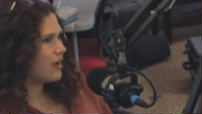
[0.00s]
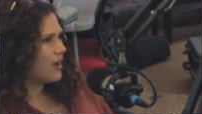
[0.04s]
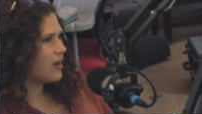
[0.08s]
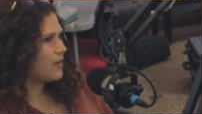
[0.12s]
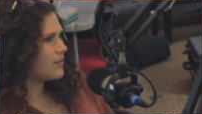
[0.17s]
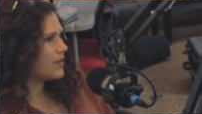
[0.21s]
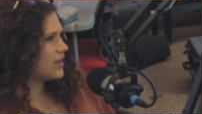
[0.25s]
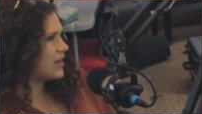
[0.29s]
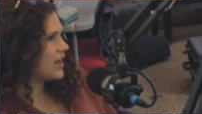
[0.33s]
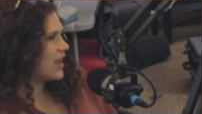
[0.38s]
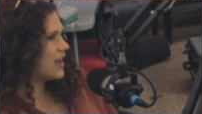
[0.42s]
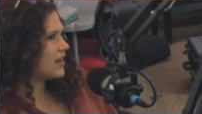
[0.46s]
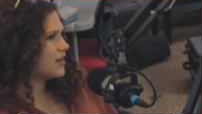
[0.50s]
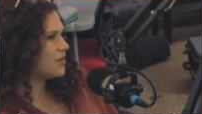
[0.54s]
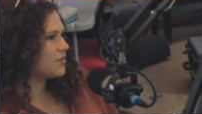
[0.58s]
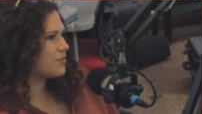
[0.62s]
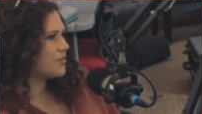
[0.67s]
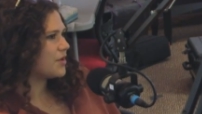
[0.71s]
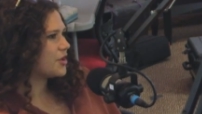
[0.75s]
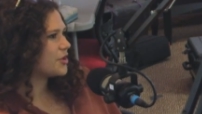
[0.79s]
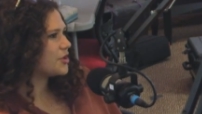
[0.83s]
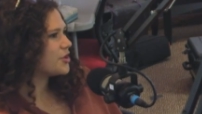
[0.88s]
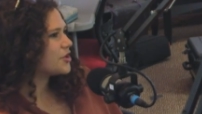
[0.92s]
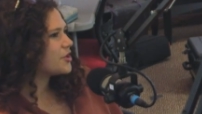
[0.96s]
I mean,
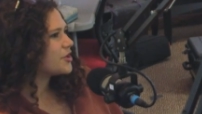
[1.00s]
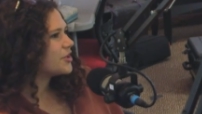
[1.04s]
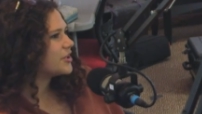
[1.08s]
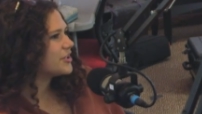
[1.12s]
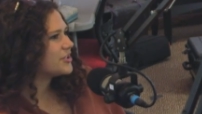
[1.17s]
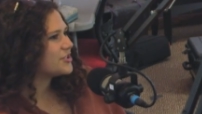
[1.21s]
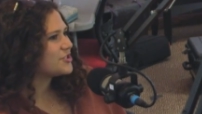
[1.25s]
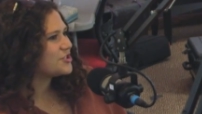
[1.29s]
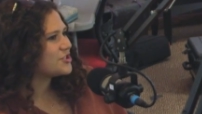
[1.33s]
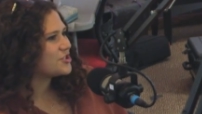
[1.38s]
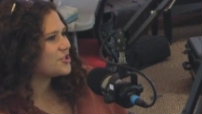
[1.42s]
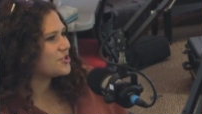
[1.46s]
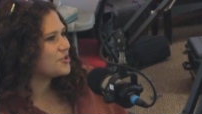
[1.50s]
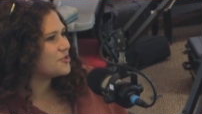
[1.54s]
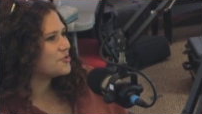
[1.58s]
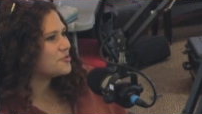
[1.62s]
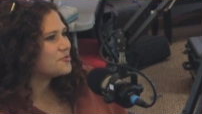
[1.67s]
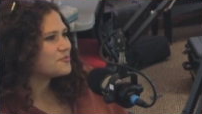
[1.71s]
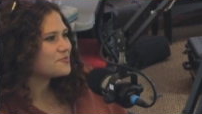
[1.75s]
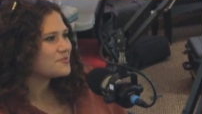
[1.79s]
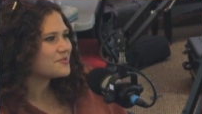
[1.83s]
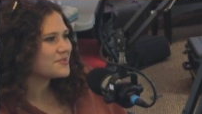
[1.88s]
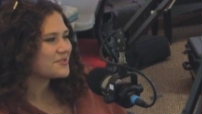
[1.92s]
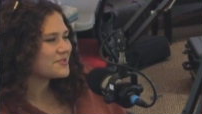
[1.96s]
anyone could
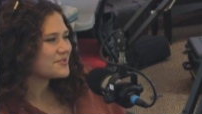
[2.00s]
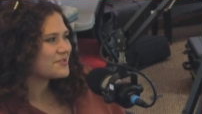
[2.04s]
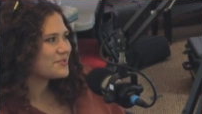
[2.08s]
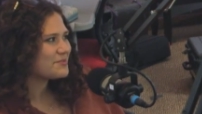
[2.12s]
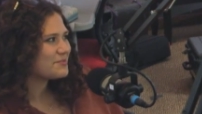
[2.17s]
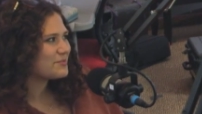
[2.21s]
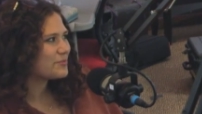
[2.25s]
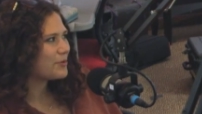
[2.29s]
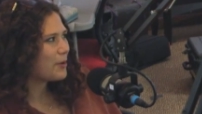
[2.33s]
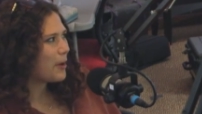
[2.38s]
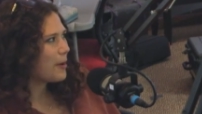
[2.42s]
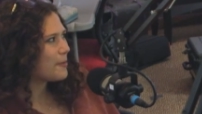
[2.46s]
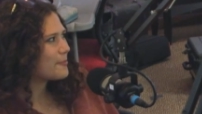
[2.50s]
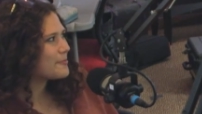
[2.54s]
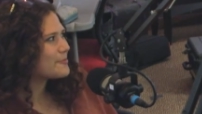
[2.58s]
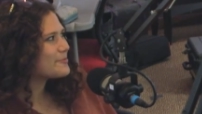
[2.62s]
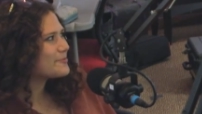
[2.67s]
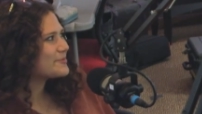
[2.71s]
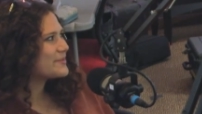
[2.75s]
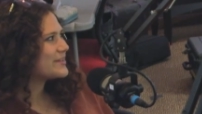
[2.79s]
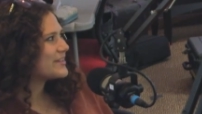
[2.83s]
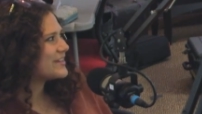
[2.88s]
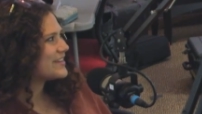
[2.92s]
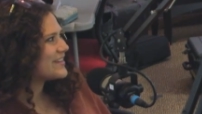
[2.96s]
choose
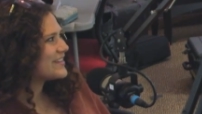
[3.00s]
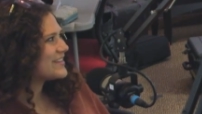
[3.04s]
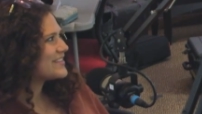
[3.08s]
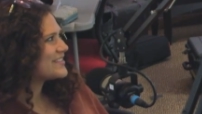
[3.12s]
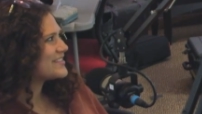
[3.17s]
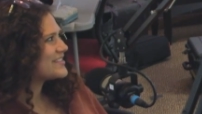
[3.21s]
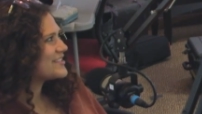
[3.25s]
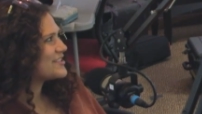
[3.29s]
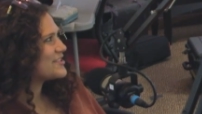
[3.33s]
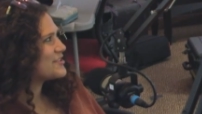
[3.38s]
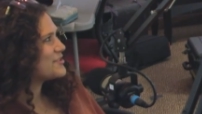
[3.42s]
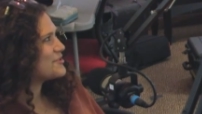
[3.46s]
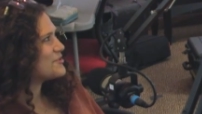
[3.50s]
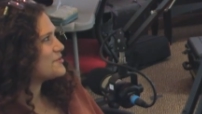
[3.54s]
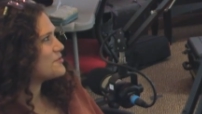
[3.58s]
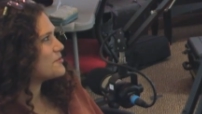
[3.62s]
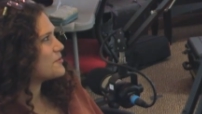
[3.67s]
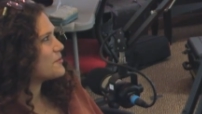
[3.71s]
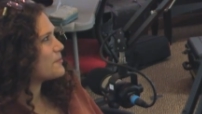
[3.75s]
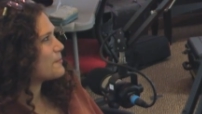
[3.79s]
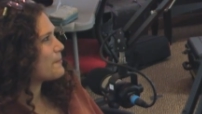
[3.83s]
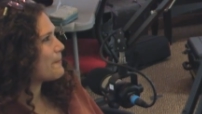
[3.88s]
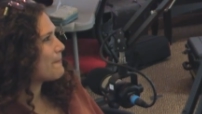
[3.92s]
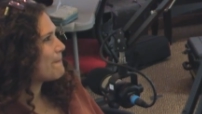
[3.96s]
probably
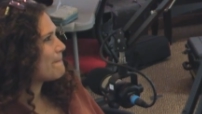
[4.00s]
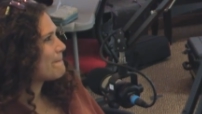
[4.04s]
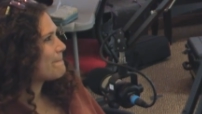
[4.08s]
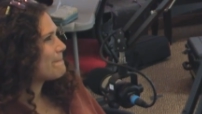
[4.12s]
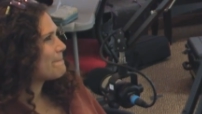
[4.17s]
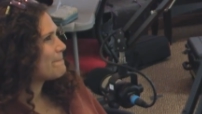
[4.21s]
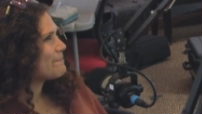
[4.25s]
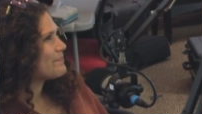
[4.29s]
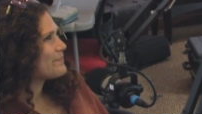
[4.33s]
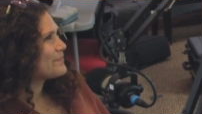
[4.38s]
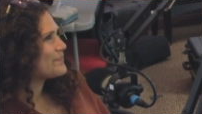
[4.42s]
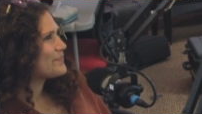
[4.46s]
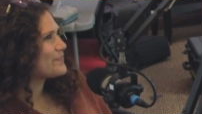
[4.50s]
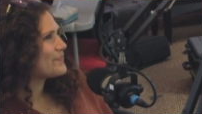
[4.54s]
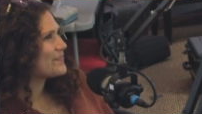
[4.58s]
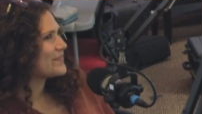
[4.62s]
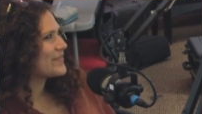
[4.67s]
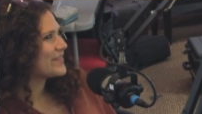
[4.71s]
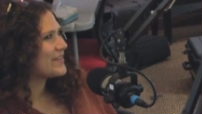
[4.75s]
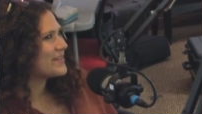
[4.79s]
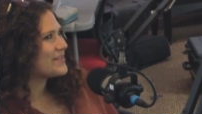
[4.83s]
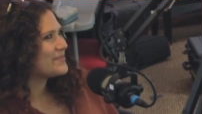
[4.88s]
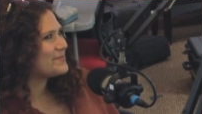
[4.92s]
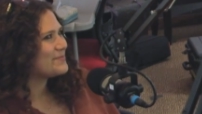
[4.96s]
to
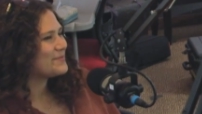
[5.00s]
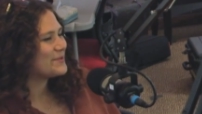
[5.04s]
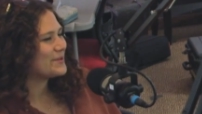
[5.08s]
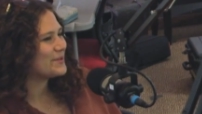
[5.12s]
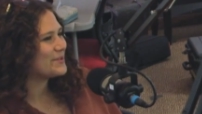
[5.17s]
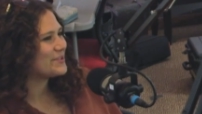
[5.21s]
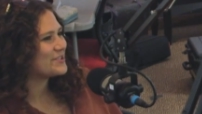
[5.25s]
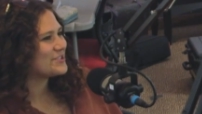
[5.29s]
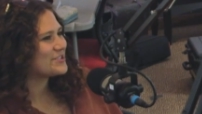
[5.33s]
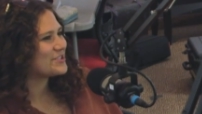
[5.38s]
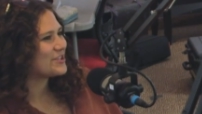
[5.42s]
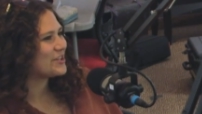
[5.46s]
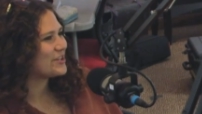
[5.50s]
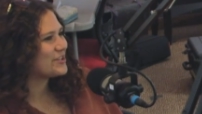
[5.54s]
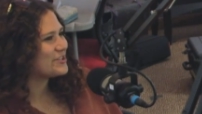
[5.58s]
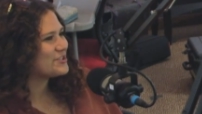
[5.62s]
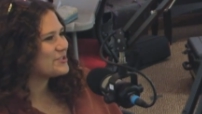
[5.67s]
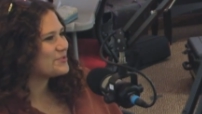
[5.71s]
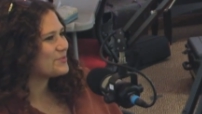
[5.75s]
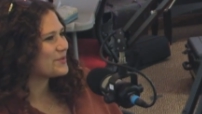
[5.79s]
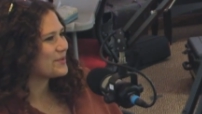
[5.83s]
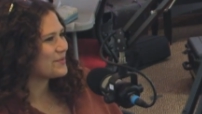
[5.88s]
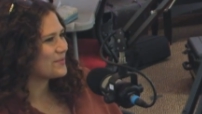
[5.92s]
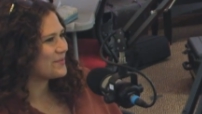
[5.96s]
build a
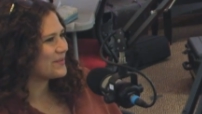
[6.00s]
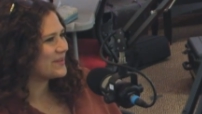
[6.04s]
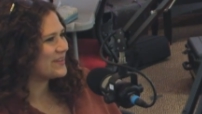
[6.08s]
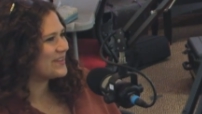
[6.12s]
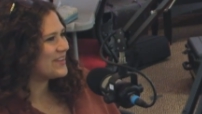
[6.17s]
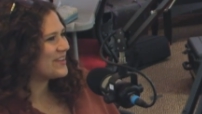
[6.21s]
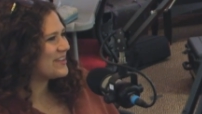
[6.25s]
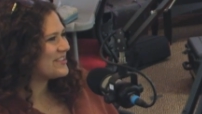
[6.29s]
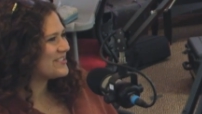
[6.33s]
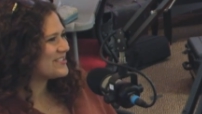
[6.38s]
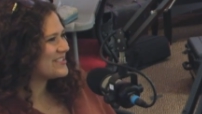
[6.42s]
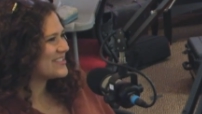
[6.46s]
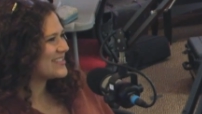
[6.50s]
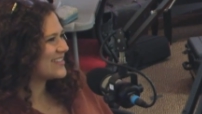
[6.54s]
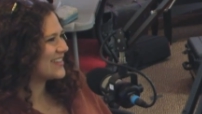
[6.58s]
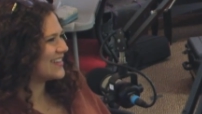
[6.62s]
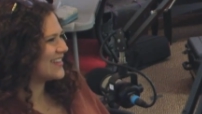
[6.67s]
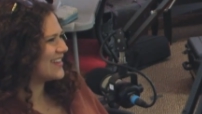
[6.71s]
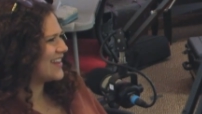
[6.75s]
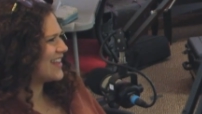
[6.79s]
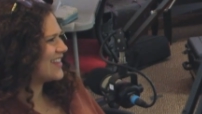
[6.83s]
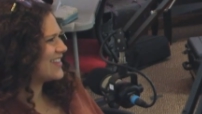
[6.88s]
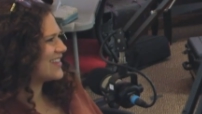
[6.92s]
church with windows. And I